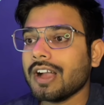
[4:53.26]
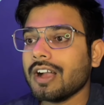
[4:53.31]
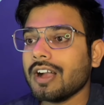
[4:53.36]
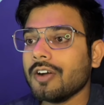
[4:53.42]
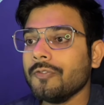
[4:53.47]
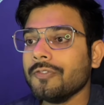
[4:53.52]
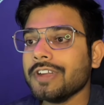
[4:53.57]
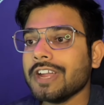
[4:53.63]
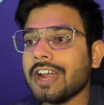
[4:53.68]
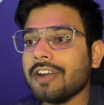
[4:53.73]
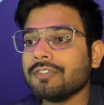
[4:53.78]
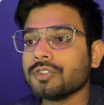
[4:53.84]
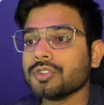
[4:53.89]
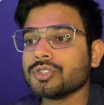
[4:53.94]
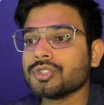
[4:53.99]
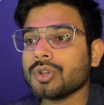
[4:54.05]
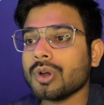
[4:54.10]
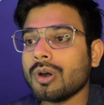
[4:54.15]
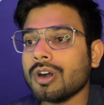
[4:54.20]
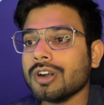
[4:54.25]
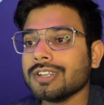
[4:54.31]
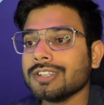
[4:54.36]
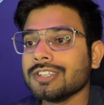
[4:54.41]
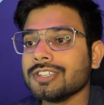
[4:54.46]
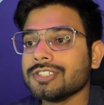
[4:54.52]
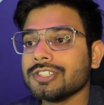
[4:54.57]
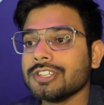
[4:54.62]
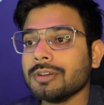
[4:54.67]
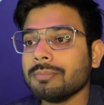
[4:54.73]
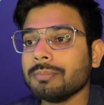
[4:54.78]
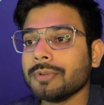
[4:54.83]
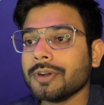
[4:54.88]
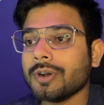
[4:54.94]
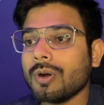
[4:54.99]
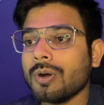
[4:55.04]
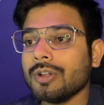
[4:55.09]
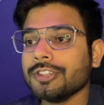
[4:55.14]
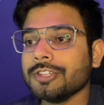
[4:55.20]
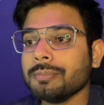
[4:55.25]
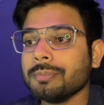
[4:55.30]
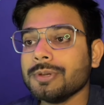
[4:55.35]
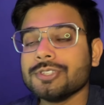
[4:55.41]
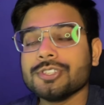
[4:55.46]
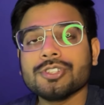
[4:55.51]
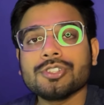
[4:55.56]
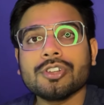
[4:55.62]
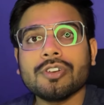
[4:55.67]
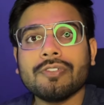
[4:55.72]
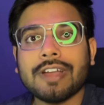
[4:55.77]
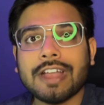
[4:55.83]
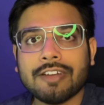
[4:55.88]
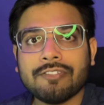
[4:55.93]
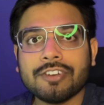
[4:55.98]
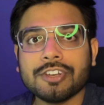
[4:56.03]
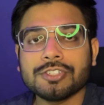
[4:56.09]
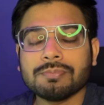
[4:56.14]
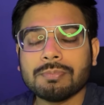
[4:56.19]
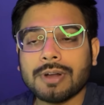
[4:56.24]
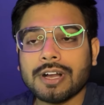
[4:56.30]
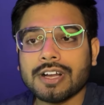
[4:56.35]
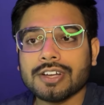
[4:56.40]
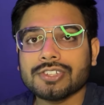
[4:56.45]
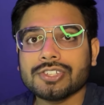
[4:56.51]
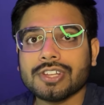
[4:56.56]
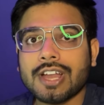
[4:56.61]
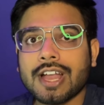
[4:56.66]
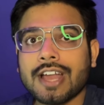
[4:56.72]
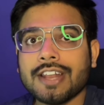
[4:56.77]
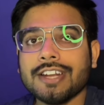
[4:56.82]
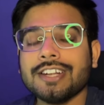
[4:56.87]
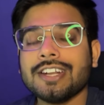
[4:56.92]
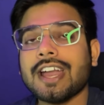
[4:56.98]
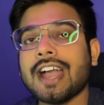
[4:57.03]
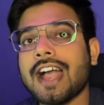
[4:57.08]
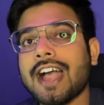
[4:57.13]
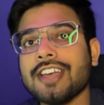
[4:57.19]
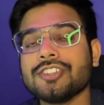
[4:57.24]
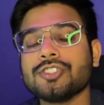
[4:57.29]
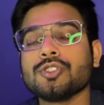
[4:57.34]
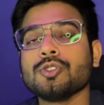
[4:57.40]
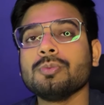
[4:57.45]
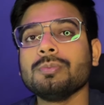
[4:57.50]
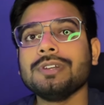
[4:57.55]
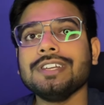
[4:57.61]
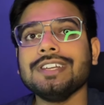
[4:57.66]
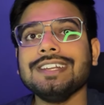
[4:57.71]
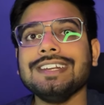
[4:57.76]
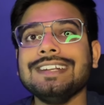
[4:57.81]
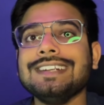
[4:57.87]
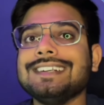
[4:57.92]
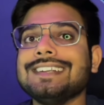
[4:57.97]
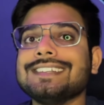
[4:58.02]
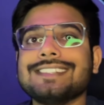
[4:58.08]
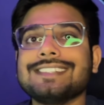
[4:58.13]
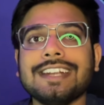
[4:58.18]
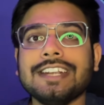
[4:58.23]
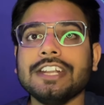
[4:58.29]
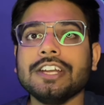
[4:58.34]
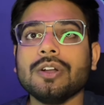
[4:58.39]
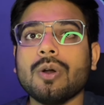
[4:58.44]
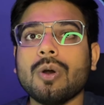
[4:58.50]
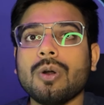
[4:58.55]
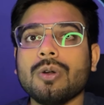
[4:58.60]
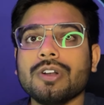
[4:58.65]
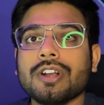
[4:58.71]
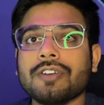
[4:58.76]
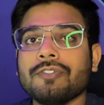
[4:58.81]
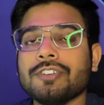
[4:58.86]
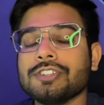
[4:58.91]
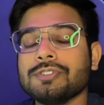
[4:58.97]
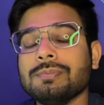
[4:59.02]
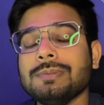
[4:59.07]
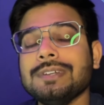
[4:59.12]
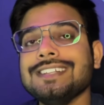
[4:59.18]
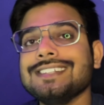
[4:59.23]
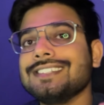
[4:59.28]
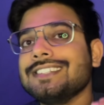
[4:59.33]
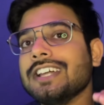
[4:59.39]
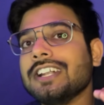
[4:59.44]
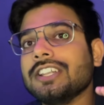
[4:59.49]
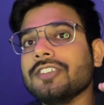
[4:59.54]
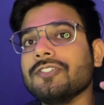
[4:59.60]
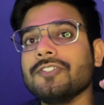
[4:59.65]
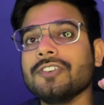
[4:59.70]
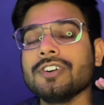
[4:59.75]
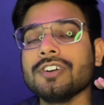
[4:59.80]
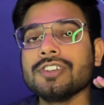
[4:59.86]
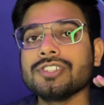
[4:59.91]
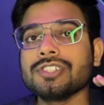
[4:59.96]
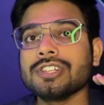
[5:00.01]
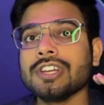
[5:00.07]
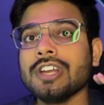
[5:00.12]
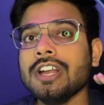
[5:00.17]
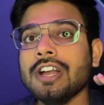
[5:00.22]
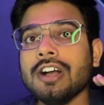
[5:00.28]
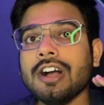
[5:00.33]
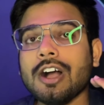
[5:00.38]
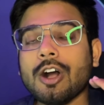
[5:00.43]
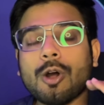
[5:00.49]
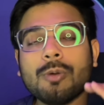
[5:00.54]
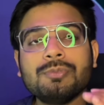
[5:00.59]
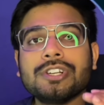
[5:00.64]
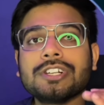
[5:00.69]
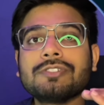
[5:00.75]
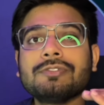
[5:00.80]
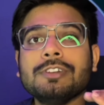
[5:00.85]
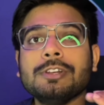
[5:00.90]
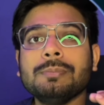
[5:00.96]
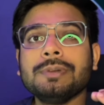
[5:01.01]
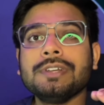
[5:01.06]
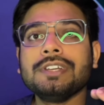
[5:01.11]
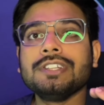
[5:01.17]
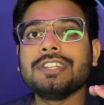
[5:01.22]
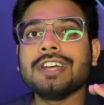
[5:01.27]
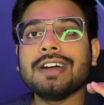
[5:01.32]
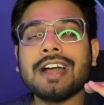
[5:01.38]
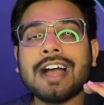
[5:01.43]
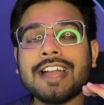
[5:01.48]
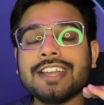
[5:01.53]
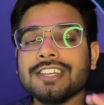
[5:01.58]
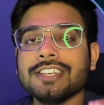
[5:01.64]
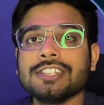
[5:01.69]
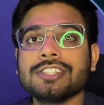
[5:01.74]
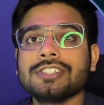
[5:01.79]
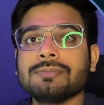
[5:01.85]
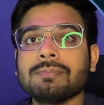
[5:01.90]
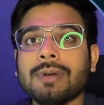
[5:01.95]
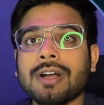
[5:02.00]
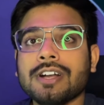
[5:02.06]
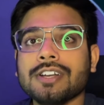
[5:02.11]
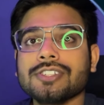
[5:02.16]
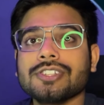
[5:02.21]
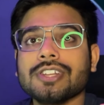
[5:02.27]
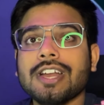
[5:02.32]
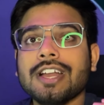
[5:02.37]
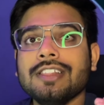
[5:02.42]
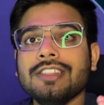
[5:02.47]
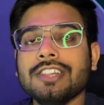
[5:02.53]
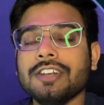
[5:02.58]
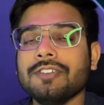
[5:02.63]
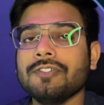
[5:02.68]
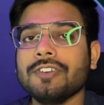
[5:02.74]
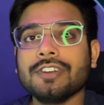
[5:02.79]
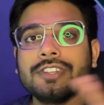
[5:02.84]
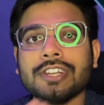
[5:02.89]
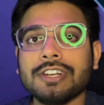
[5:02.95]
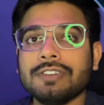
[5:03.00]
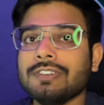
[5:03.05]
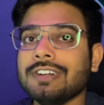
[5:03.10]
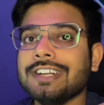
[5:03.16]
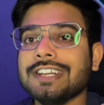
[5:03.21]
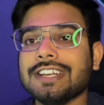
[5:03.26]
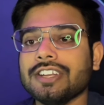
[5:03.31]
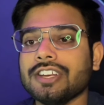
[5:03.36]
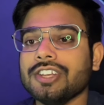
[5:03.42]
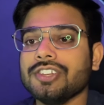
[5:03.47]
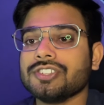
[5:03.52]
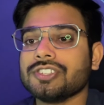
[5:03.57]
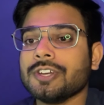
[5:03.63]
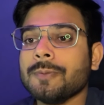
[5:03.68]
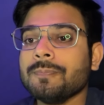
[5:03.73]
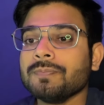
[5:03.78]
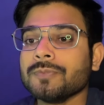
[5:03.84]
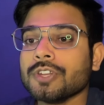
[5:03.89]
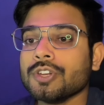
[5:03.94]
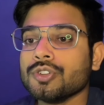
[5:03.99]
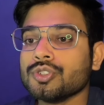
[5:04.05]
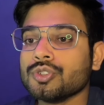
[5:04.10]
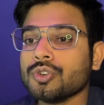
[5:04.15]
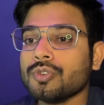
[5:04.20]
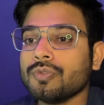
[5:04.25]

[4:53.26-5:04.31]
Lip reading: we have to sort this number on the basis of average marks, and it has to be in descending order, which means that the first object will be the highest marks, and then further it will decrease. So